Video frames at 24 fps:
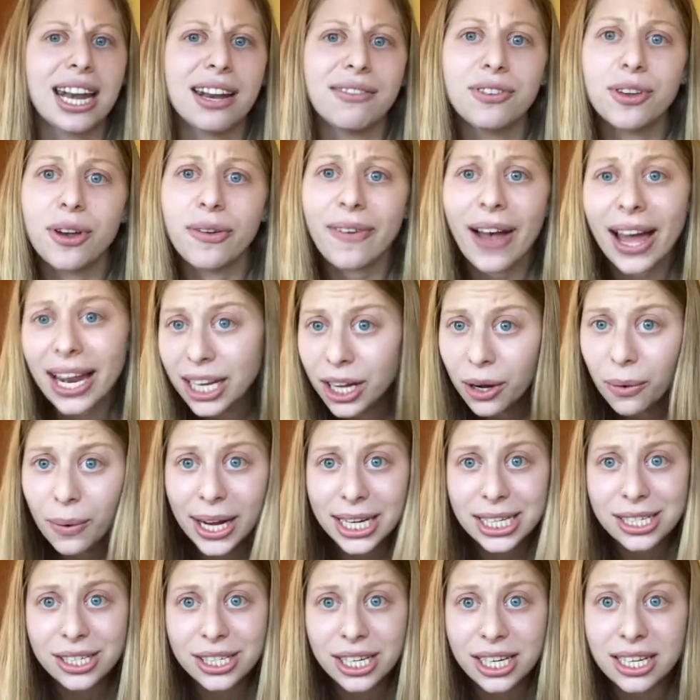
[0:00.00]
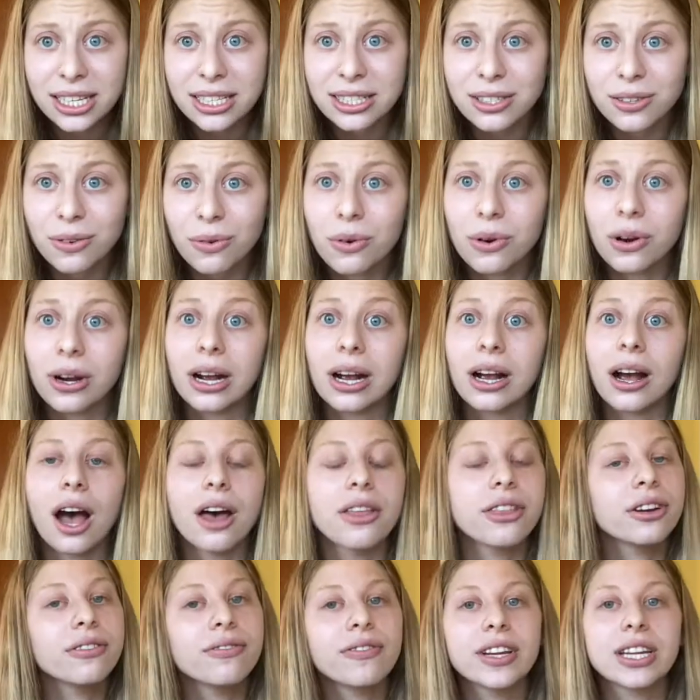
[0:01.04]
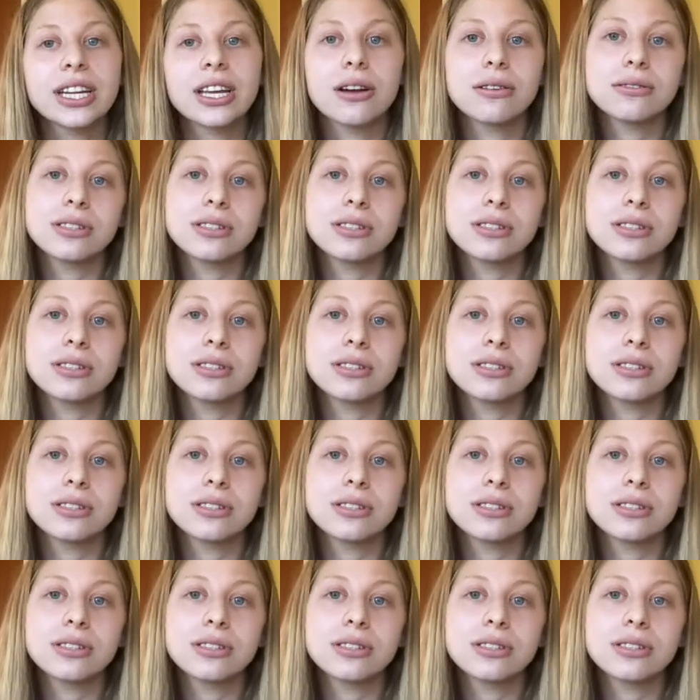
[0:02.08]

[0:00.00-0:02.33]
if you have any questions or other video